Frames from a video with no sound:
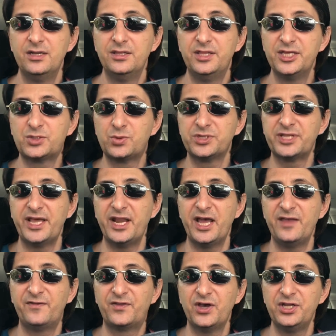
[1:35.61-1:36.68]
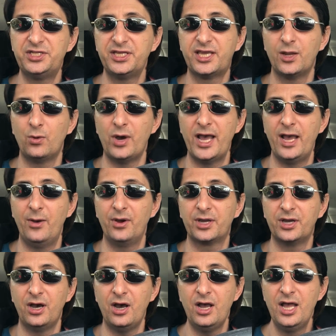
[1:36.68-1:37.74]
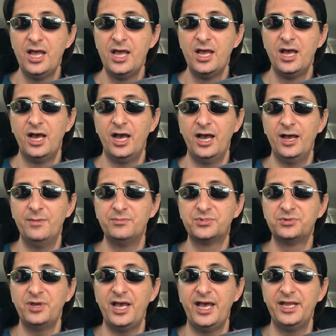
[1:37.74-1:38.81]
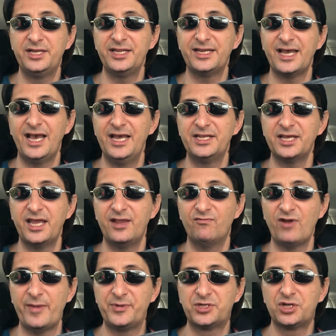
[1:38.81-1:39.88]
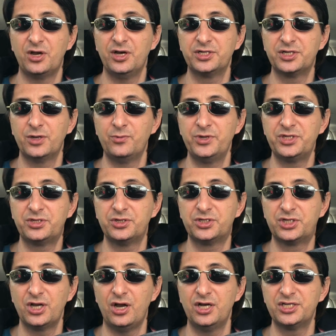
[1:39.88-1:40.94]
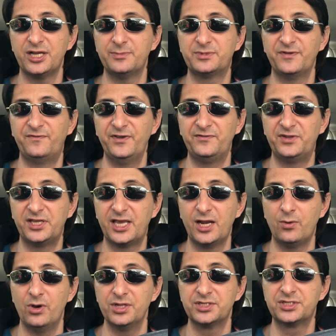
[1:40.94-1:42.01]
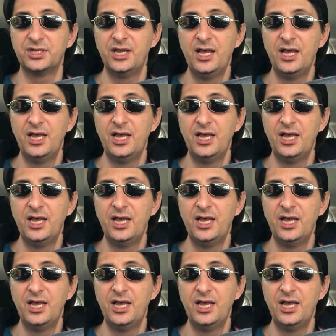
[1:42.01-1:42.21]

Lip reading: This was then a 30 kilowatt hour car and it had a rapid charger which could charge up to 50 kilowatts.